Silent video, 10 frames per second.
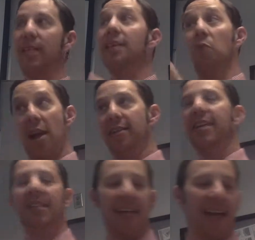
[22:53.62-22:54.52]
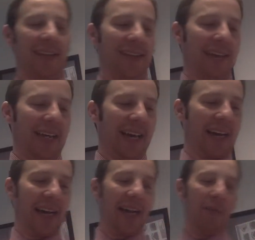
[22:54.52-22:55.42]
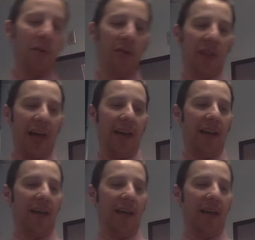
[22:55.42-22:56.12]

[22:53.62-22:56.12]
Right, exactly. Yeah, kind of coming with that